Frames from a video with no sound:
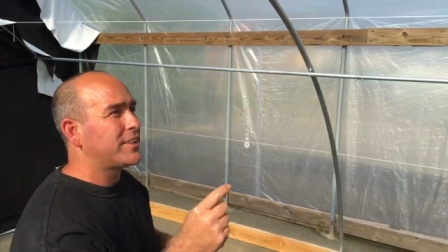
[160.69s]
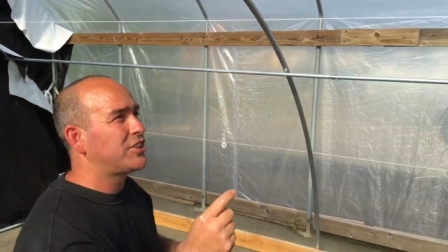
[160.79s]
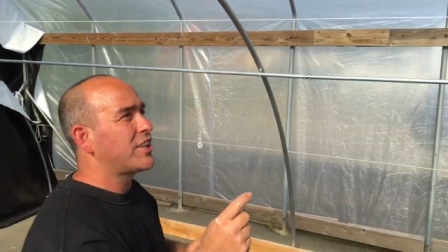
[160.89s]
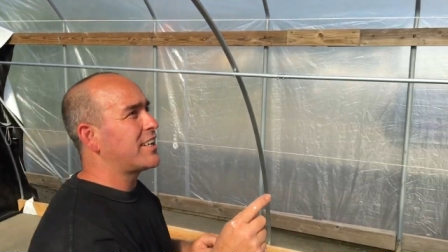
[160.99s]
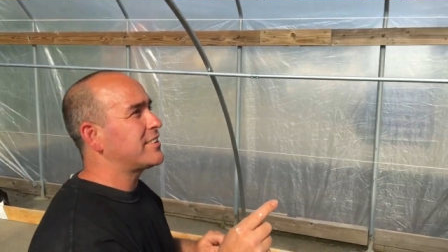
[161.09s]

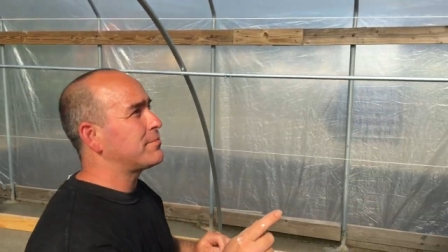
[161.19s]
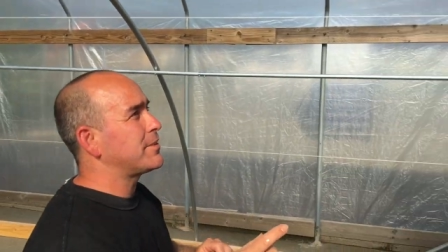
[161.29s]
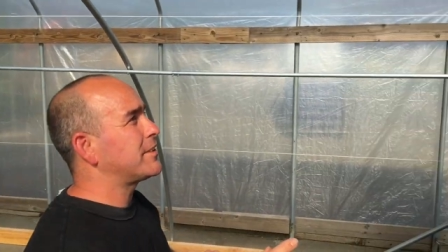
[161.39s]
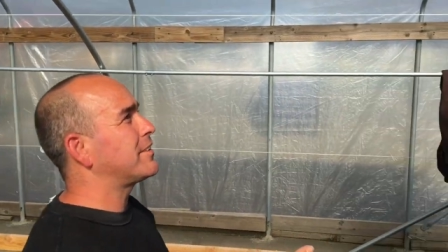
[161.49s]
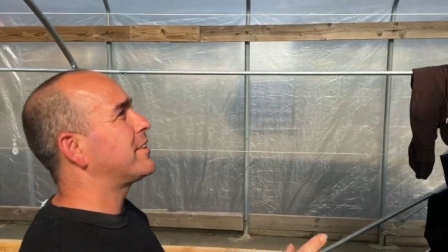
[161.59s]

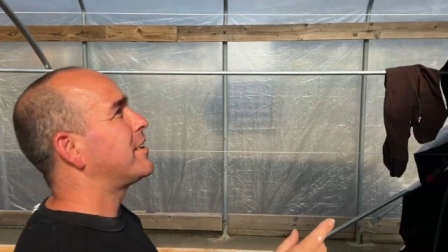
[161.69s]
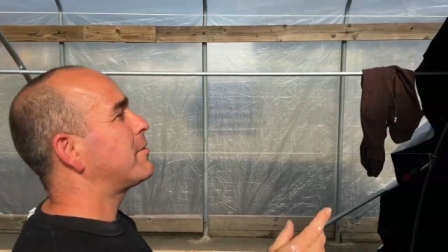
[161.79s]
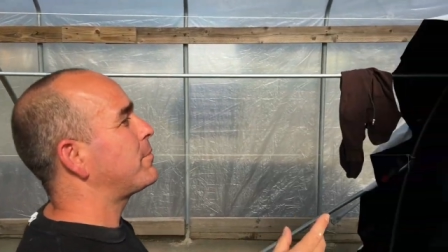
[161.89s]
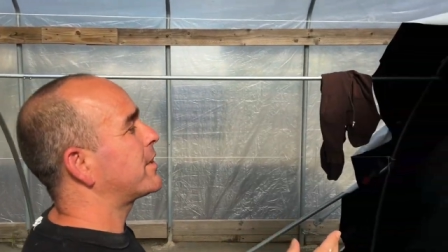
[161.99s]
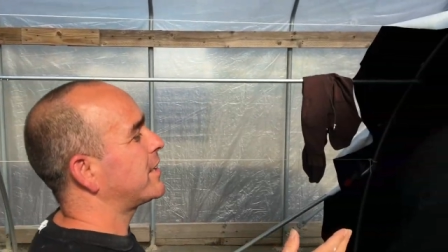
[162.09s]
adjustment
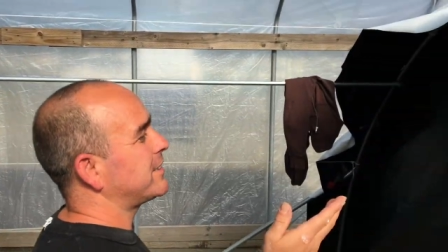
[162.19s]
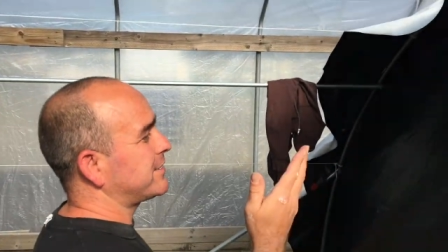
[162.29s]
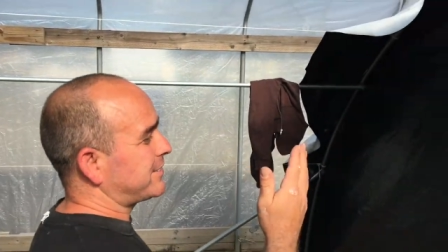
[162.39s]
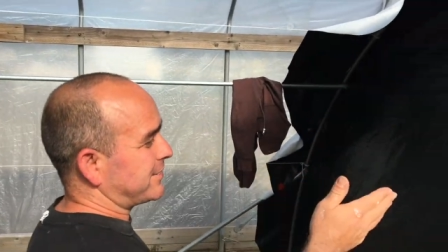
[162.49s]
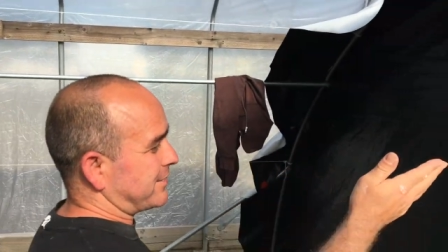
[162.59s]

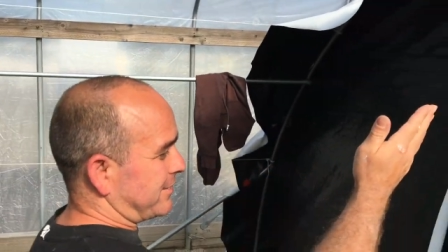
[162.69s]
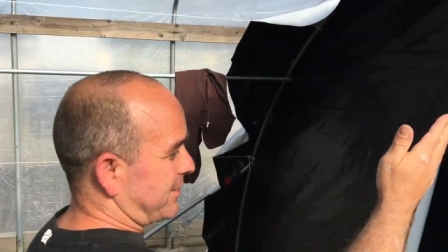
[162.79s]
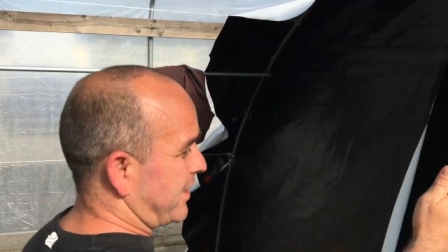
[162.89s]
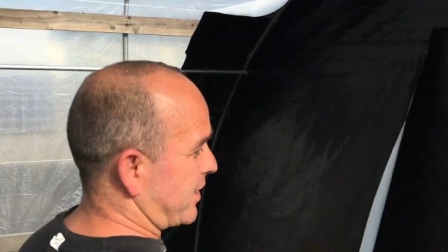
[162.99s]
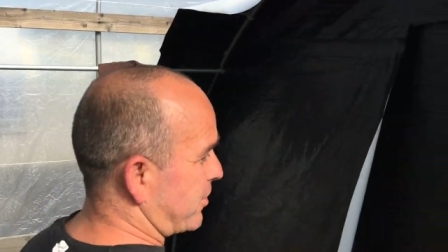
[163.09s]
because
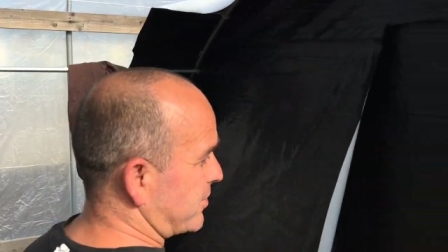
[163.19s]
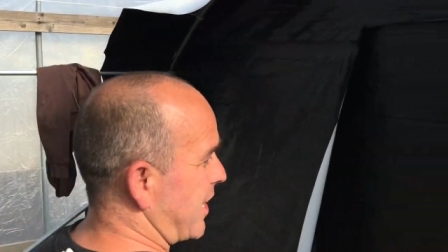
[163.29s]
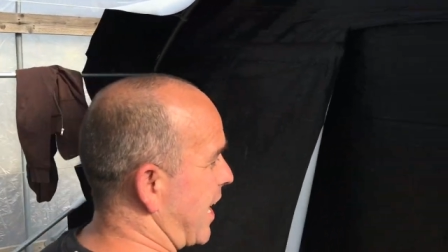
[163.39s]
it goes